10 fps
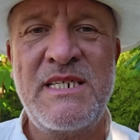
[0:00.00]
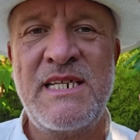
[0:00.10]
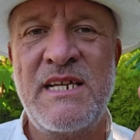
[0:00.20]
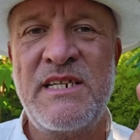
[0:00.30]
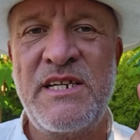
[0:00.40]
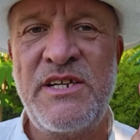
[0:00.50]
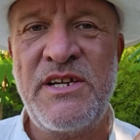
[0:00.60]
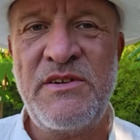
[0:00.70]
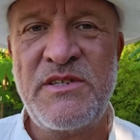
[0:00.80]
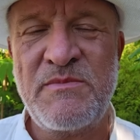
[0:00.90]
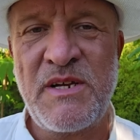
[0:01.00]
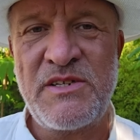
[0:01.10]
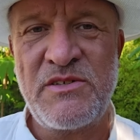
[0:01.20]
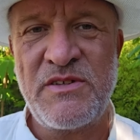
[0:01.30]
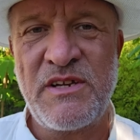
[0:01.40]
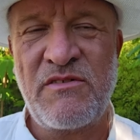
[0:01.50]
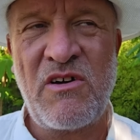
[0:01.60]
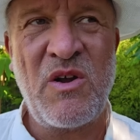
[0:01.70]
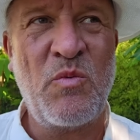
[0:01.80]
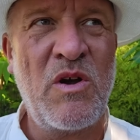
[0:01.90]
It's down to you to make sure they're
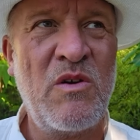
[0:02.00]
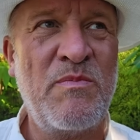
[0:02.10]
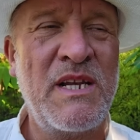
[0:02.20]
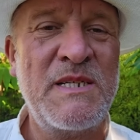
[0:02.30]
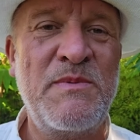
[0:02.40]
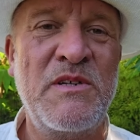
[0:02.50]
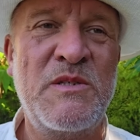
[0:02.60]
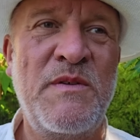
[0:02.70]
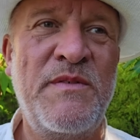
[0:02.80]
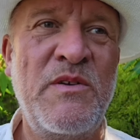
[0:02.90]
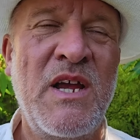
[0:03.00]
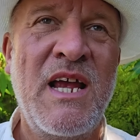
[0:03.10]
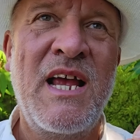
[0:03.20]
growing well. But let's be honest with you,